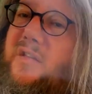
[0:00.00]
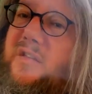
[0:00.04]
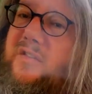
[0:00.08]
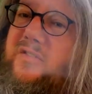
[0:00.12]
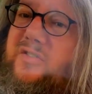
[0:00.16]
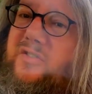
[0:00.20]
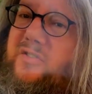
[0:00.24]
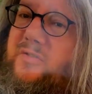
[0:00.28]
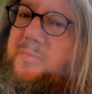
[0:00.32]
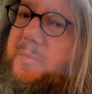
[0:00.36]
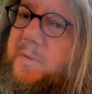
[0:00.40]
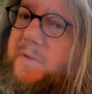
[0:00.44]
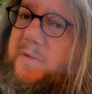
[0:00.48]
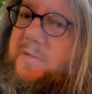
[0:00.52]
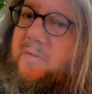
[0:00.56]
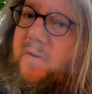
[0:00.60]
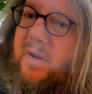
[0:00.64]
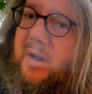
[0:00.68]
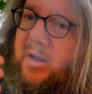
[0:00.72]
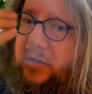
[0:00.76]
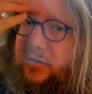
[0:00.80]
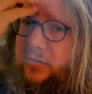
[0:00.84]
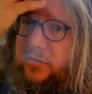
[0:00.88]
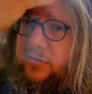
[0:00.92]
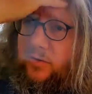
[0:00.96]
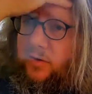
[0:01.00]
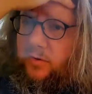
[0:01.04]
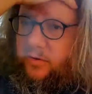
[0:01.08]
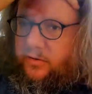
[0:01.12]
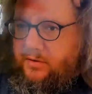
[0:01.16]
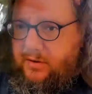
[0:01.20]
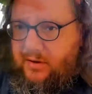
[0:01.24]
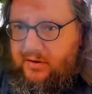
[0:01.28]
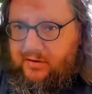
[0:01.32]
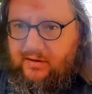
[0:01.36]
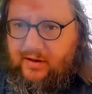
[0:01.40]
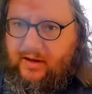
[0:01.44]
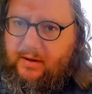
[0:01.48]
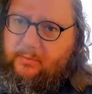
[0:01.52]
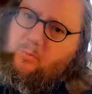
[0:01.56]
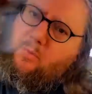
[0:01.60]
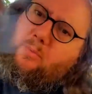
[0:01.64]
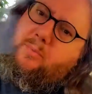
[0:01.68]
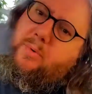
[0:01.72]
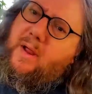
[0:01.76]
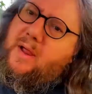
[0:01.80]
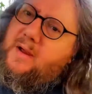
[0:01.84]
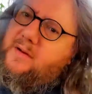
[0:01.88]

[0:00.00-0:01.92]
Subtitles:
it's just been trained, you know, it's had more